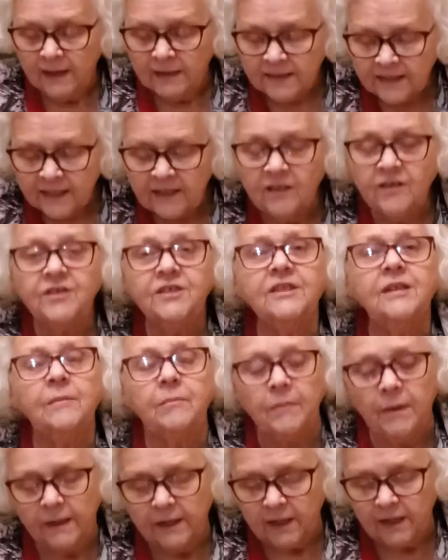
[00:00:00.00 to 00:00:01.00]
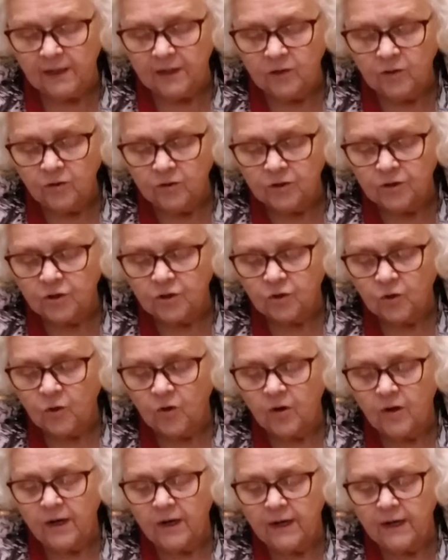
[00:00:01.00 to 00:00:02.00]
Tell somebody your
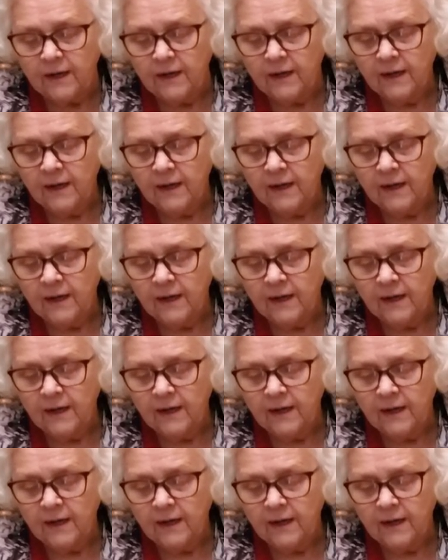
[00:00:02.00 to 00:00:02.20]
story.